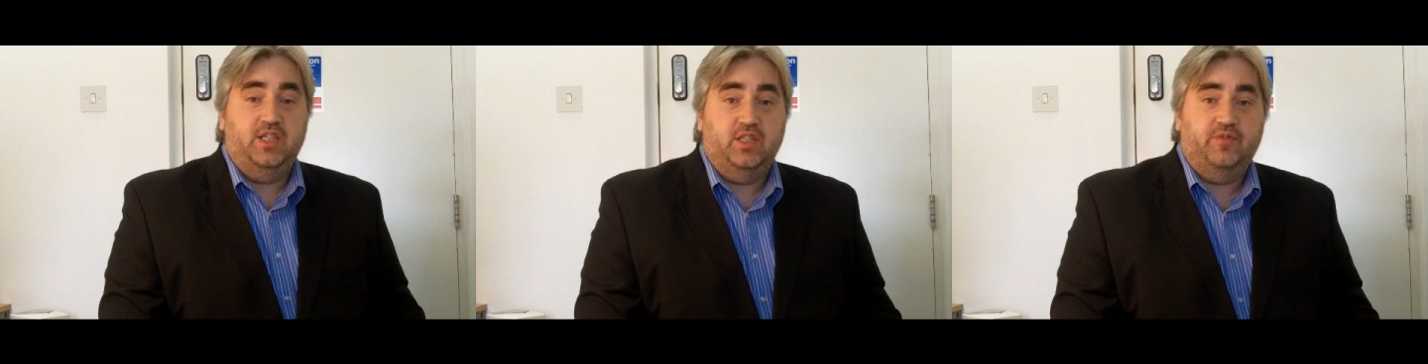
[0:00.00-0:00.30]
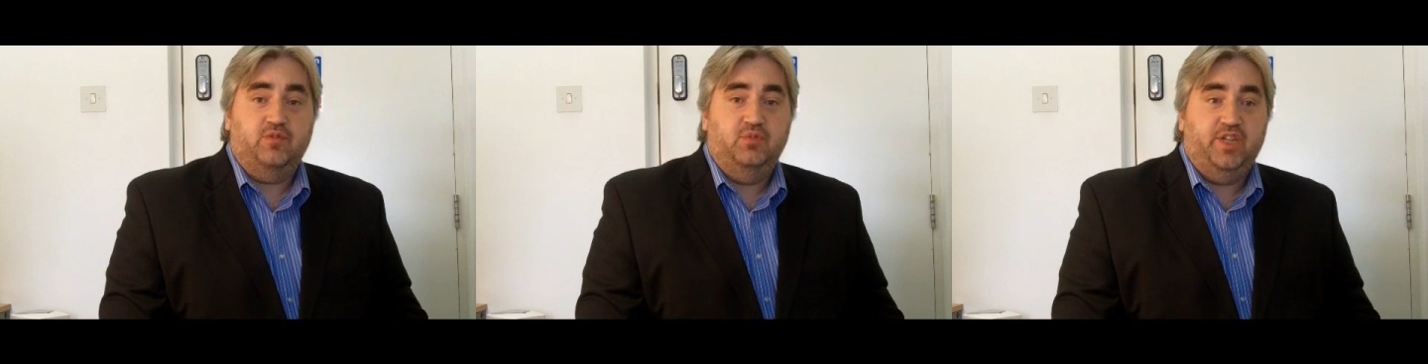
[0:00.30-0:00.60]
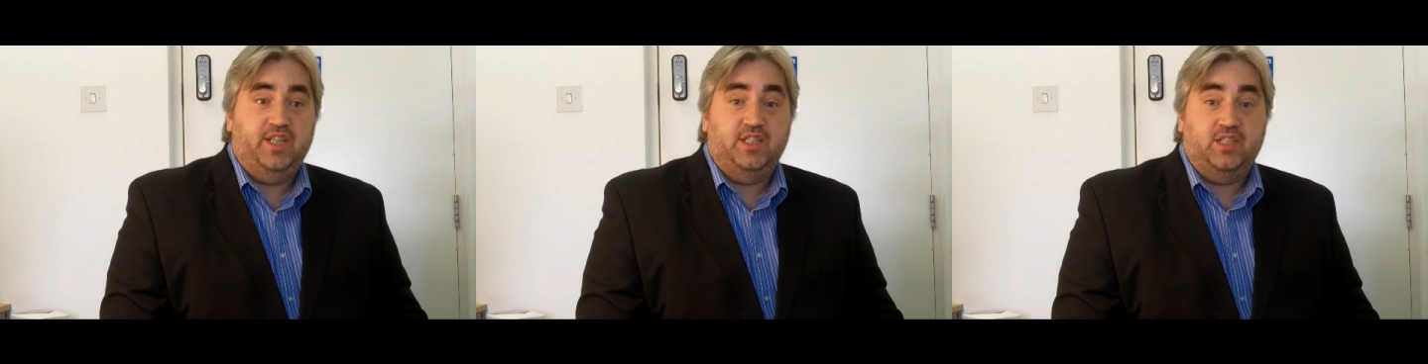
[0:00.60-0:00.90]
Slater from
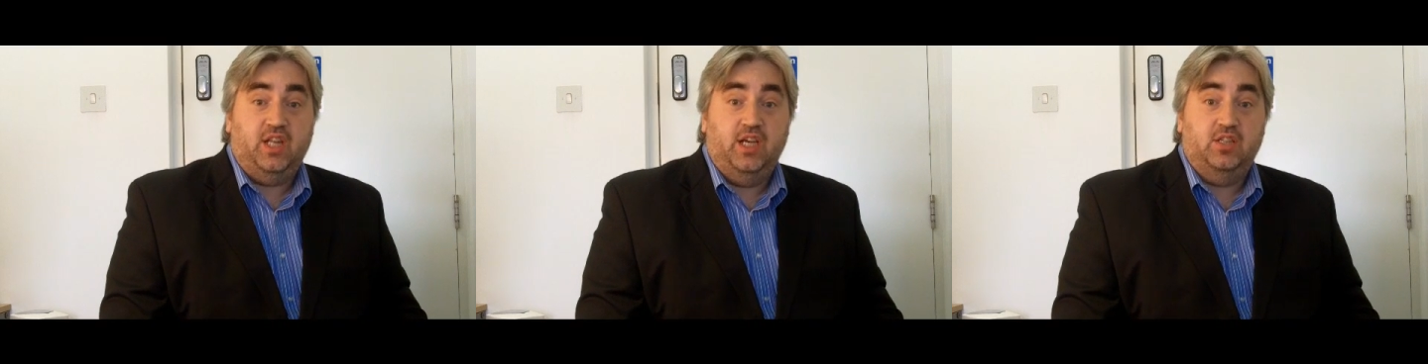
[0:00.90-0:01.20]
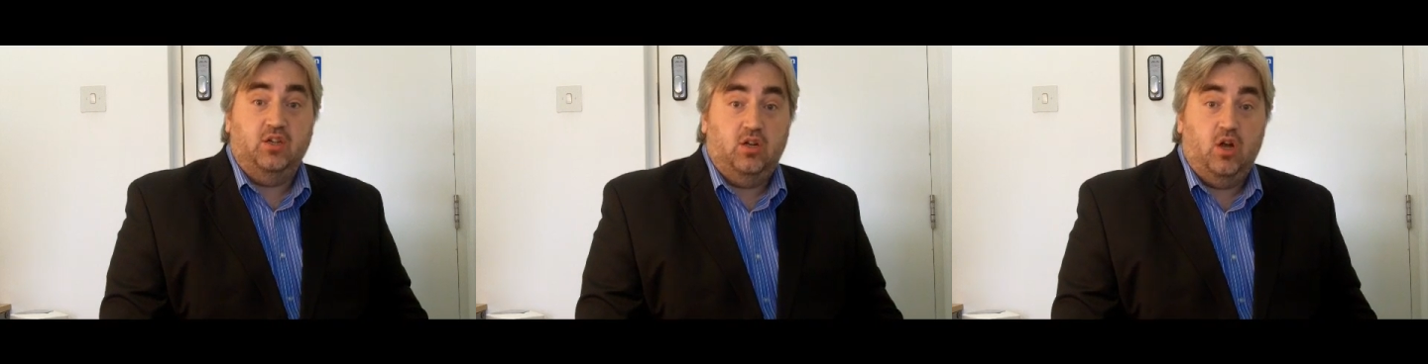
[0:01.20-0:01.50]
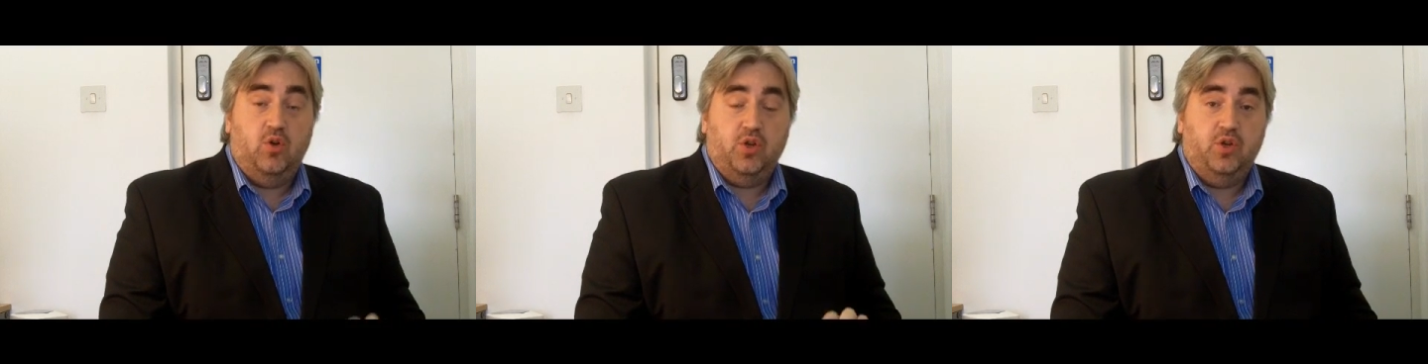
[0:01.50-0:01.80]

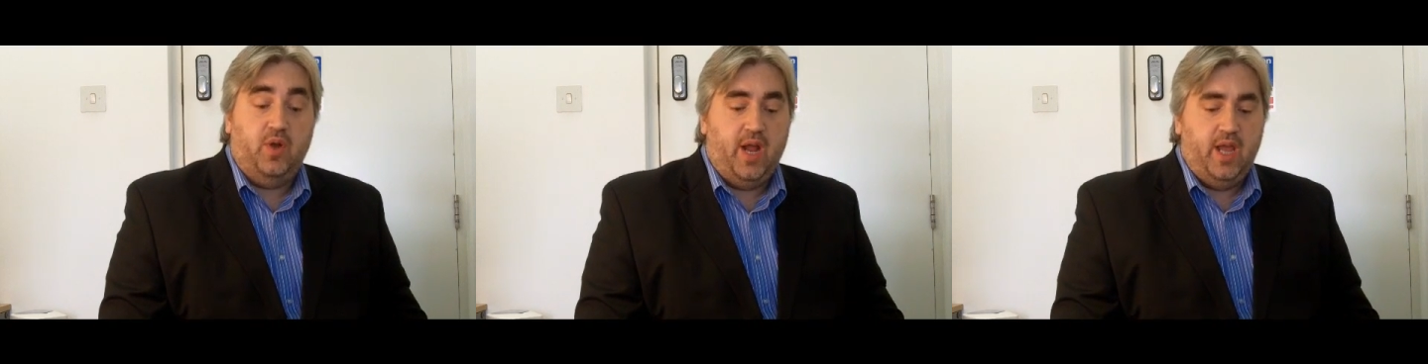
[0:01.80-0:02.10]
jasonslater.co.uk.